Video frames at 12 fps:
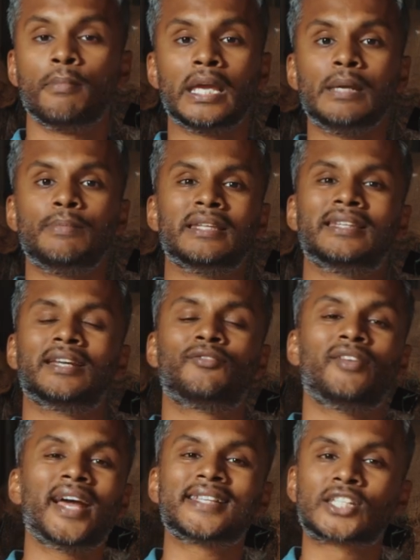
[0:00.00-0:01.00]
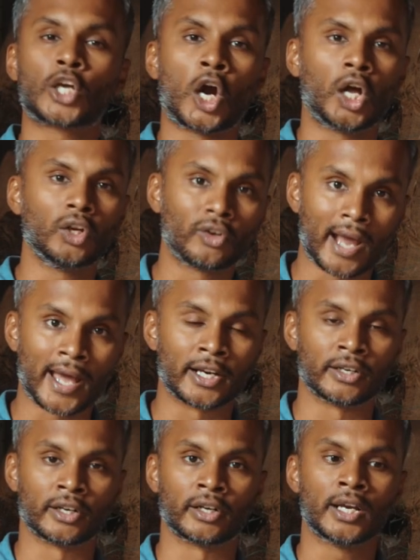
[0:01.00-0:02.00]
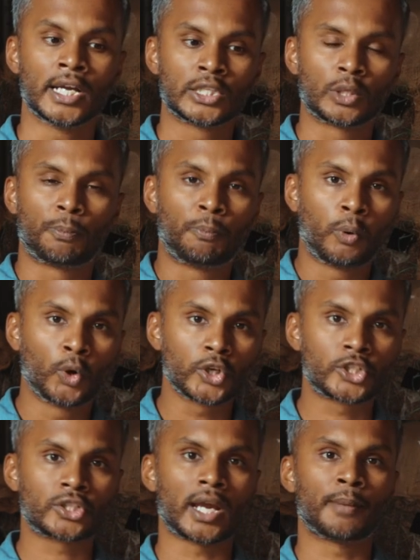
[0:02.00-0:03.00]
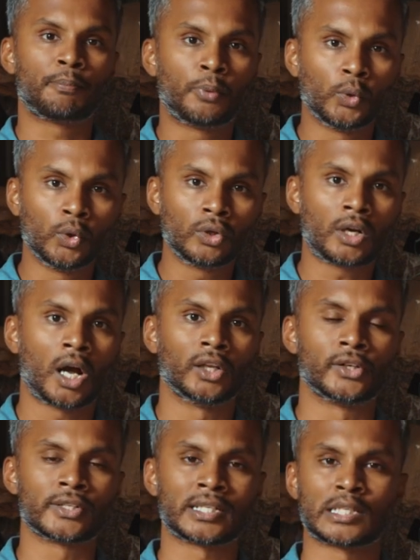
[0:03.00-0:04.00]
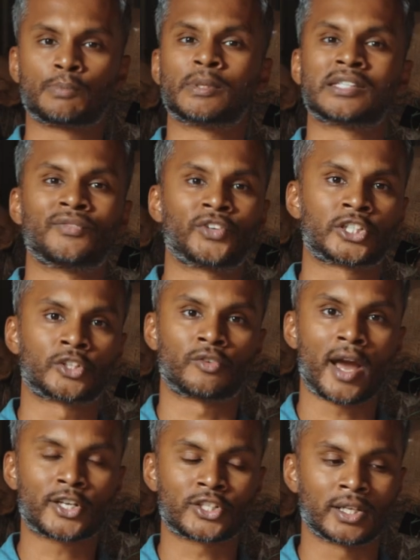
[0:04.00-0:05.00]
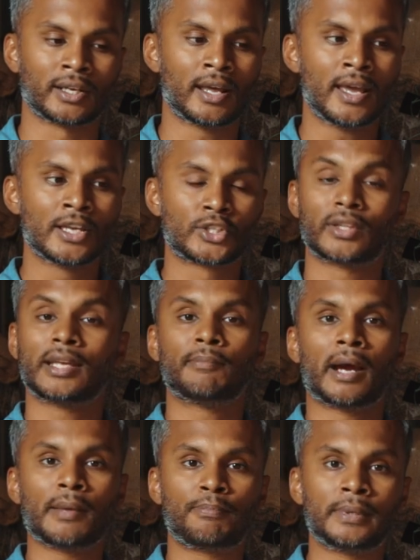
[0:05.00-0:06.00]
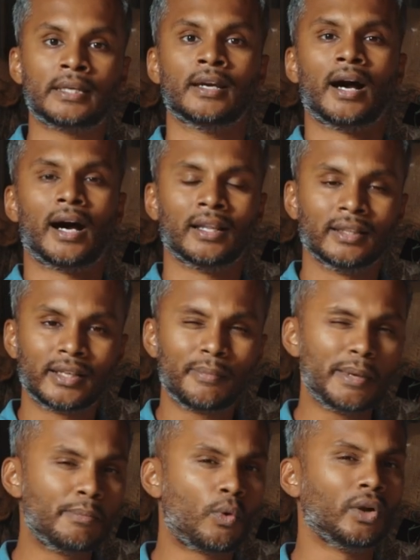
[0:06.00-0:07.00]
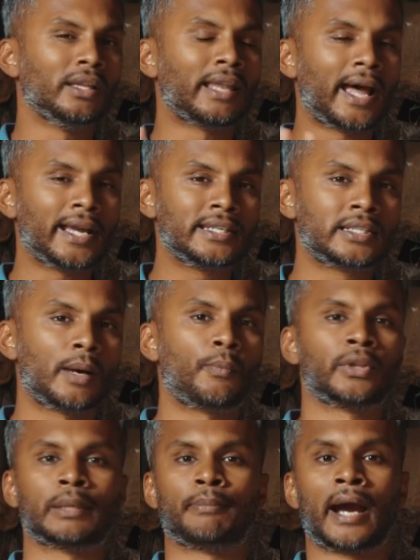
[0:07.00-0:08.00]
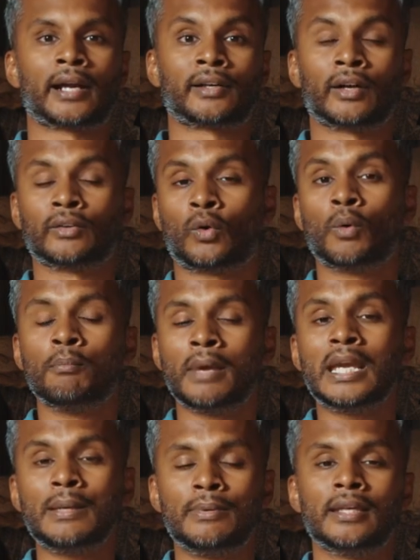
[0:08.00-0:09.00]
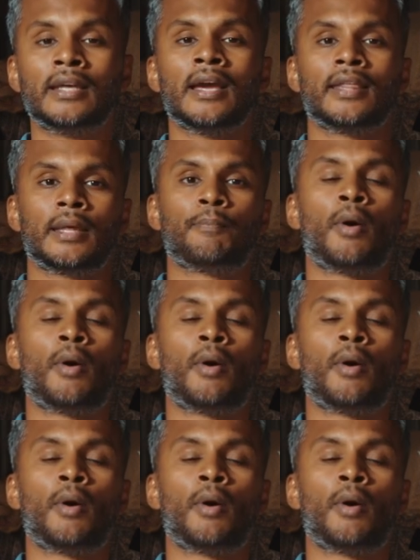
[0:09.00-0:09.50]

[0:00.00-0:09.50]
maybe the advanced color editor to push and pull colors in a specific direction so they might be a little bit more lined up with a background. Or maybe they